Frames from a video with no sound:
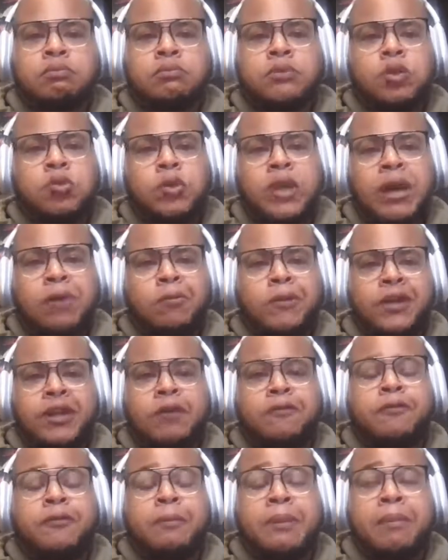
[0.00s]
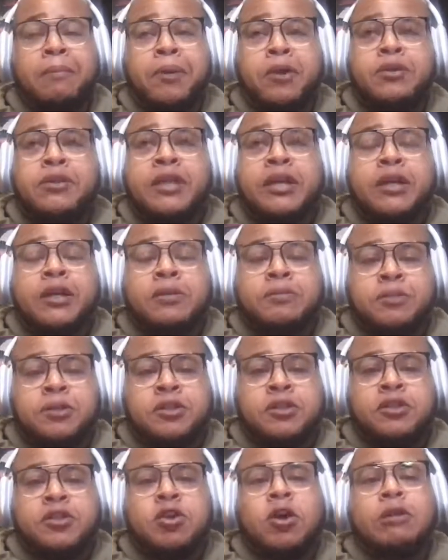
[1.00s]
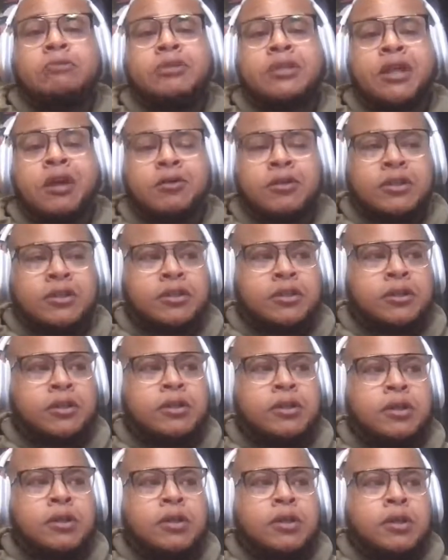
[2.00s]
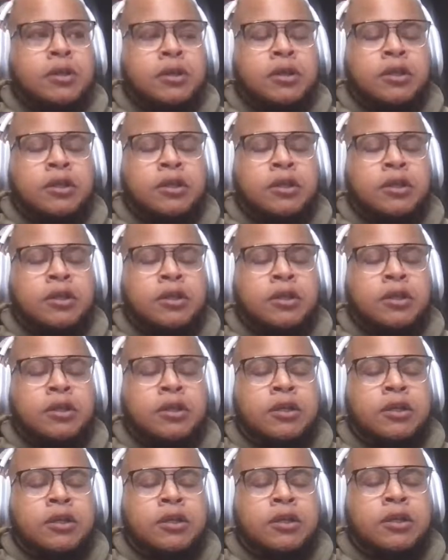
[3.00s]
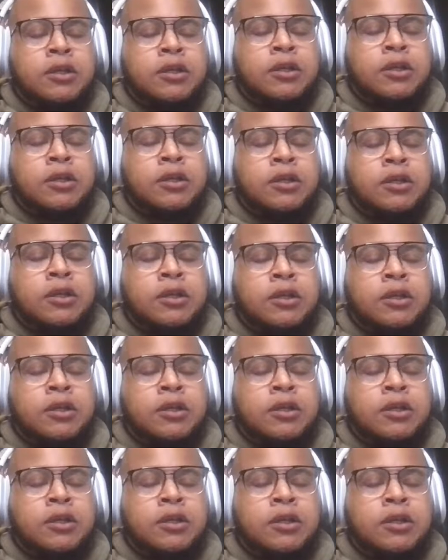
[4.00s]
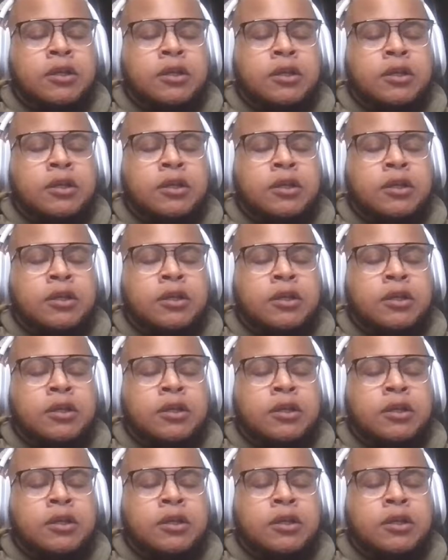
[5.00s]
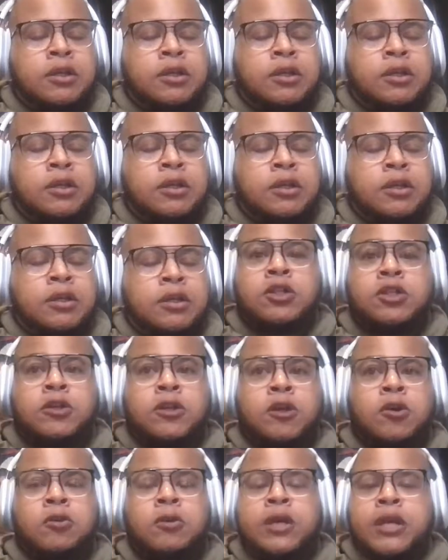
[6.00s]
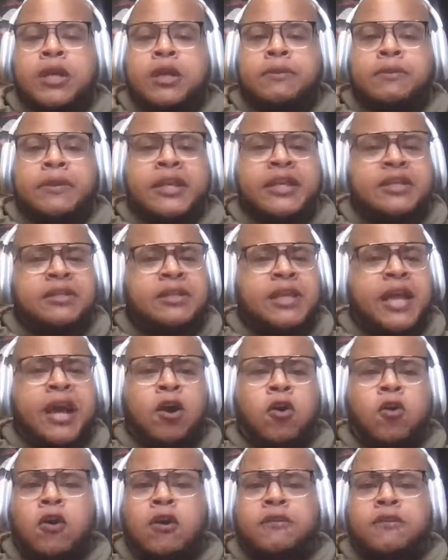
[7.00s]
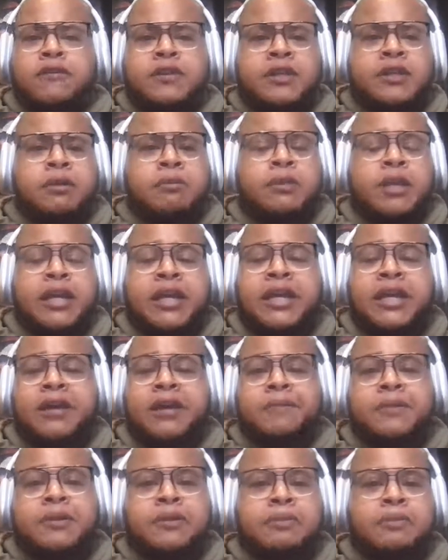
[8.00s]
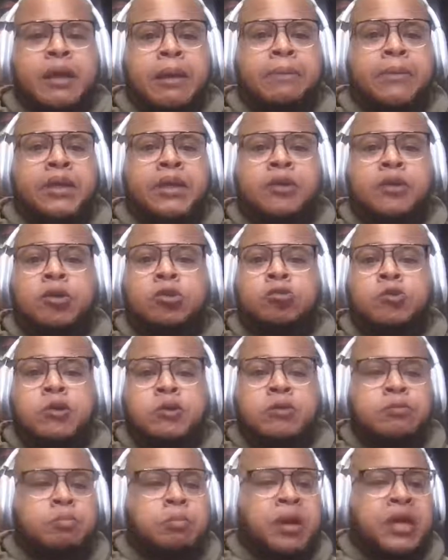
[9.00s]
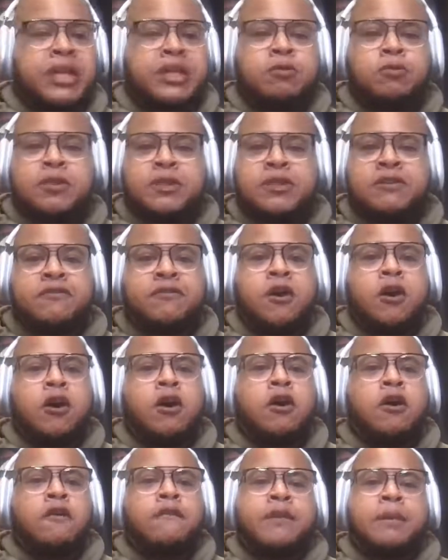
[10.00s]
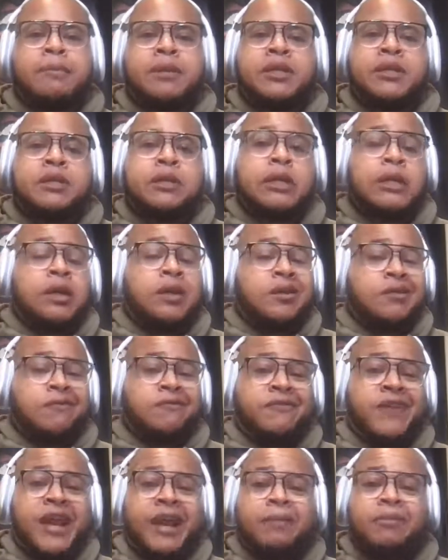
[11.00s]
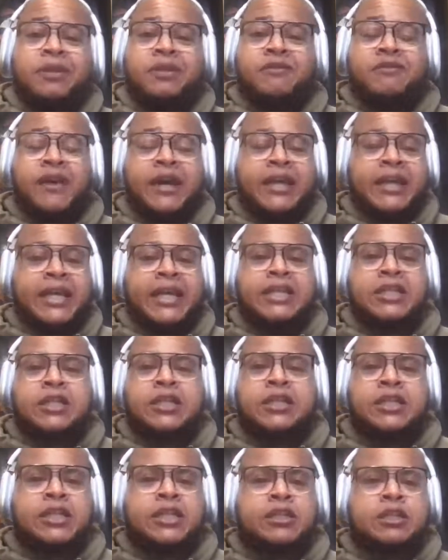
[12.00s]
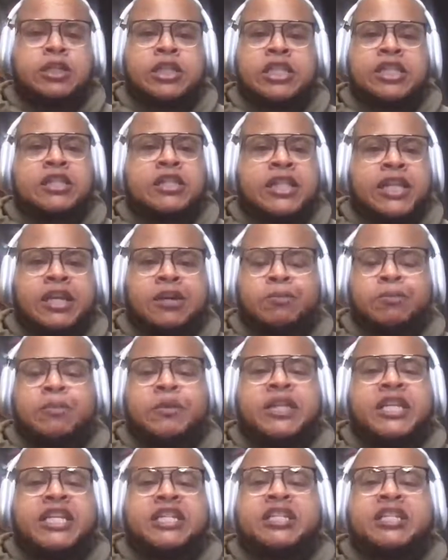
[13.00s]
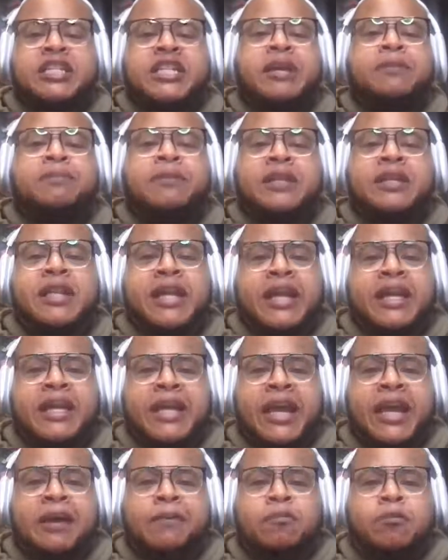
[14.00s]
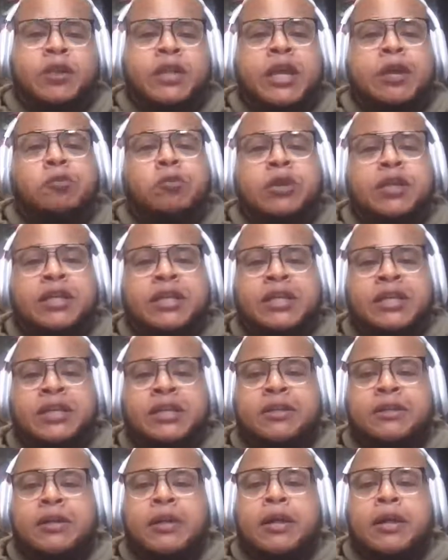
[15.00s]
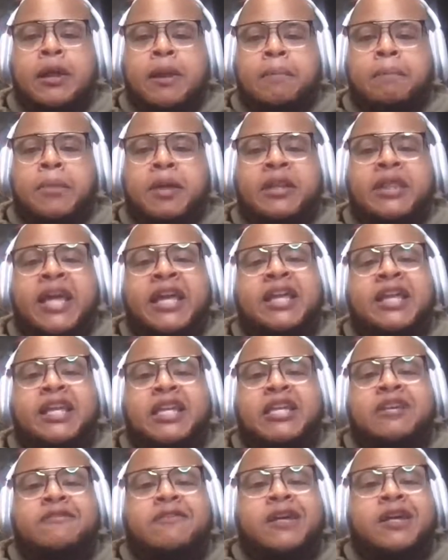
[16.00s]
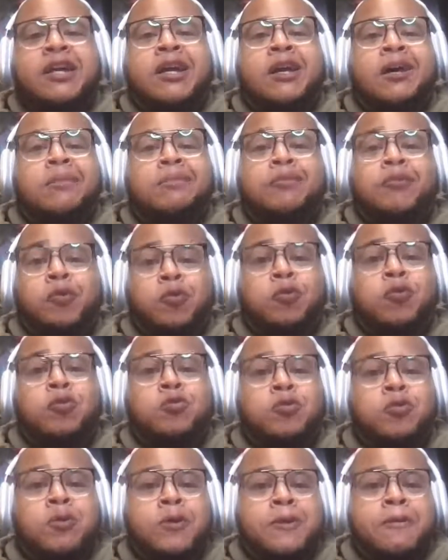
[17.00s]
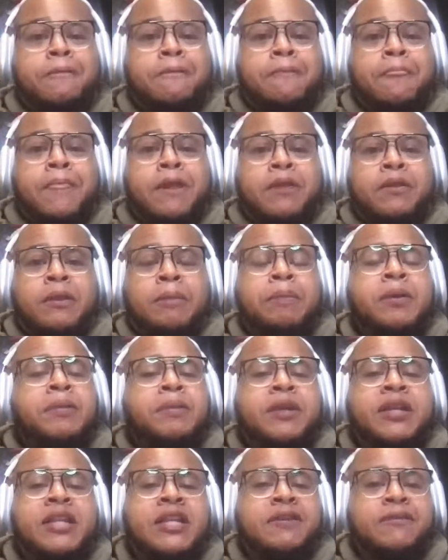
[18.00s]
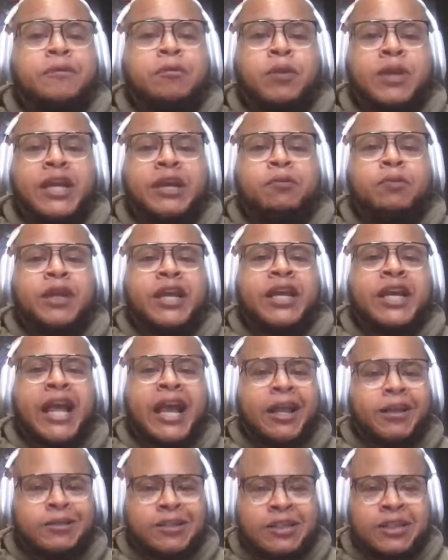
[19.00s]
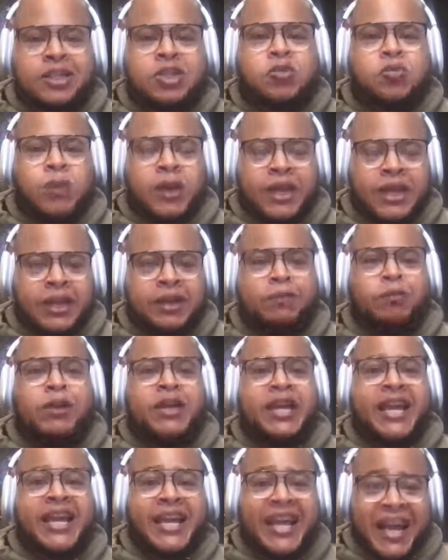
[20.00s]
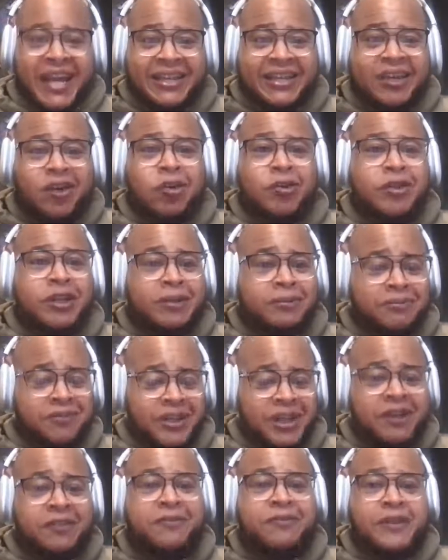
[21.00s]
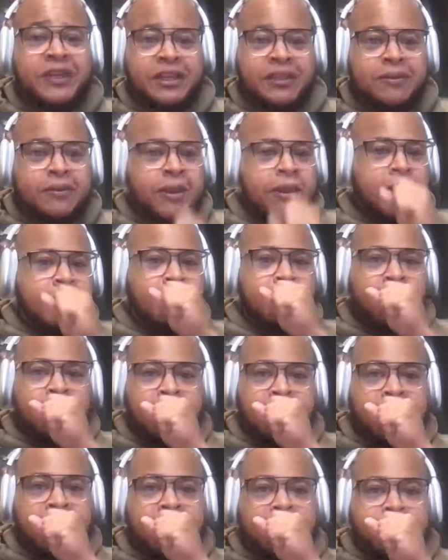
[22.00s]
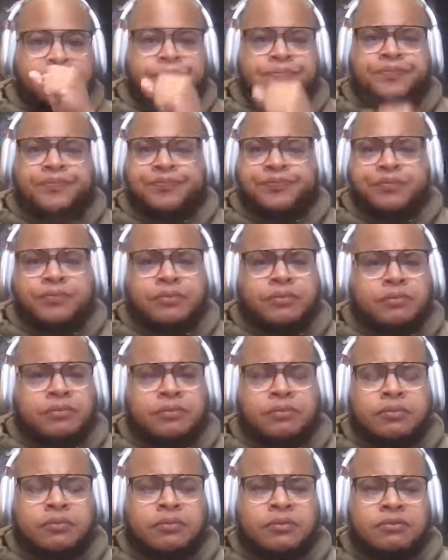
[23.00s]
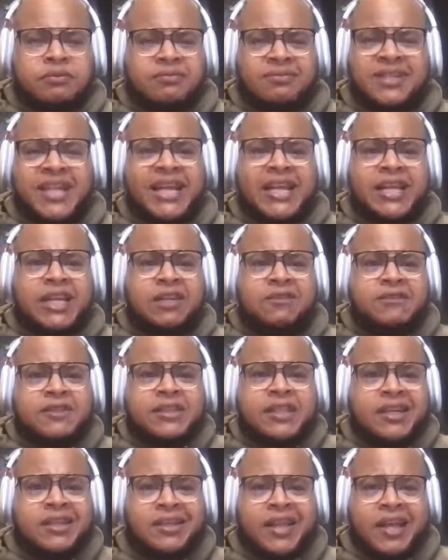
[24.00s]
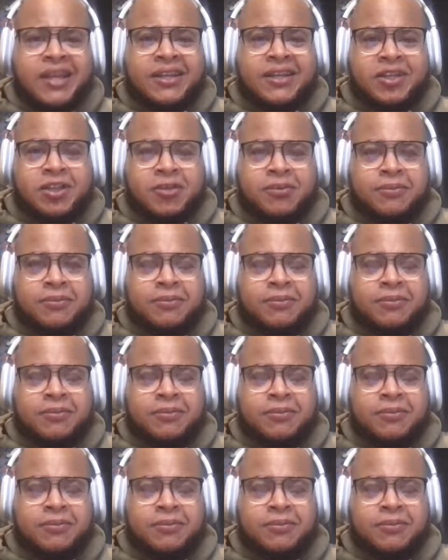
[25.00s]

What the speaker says: when I went up for my birthday a couple of years ago, I was talking to a good friend of mine. They were saying how they helped out one of their best friends. Things got hard for them. And they helped them. I mean, money was involved. I mean, family, financially, just stepped in that gap when they were needed. But they didn't even come through. The people didn't even, when they got situated and when they got on their feet, they didn't even say thank you.